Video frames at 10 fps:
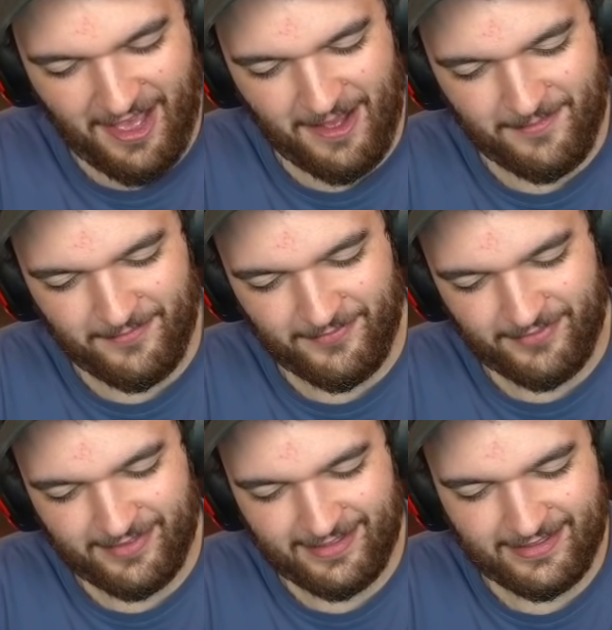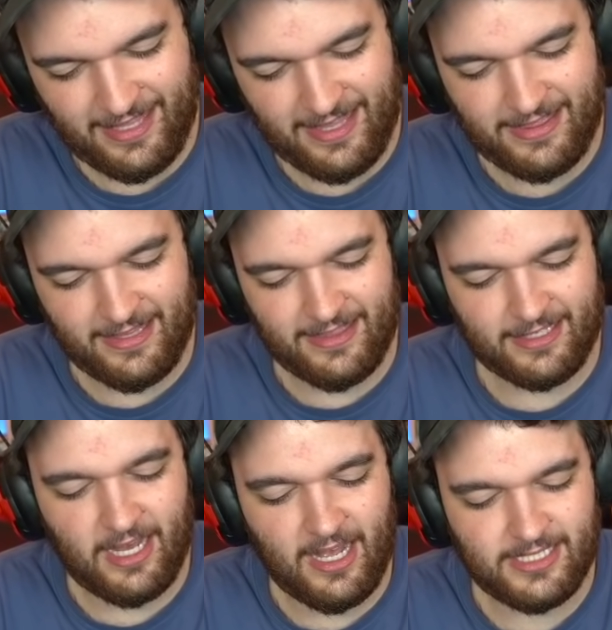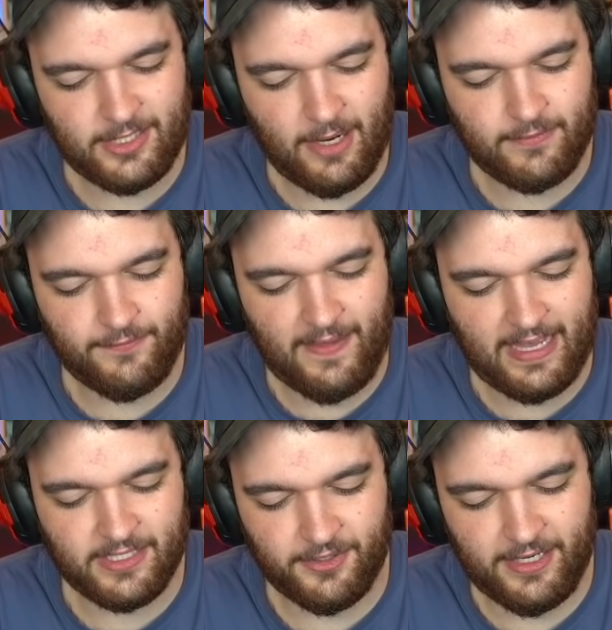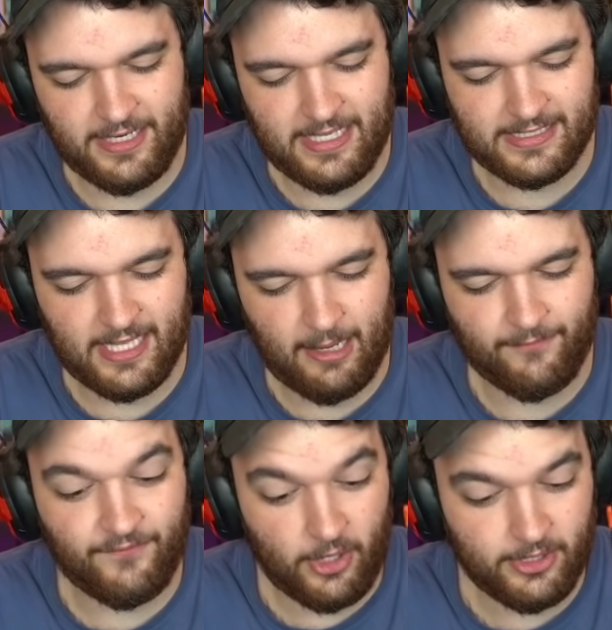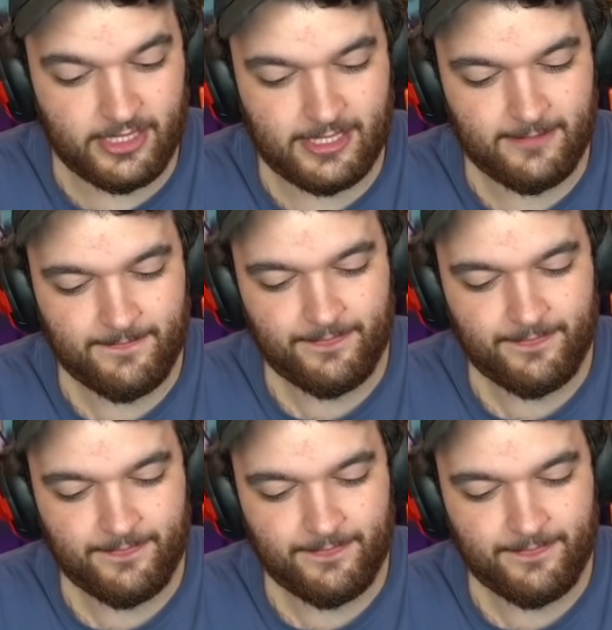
um, the, the, the cost you have to factor in is like, first,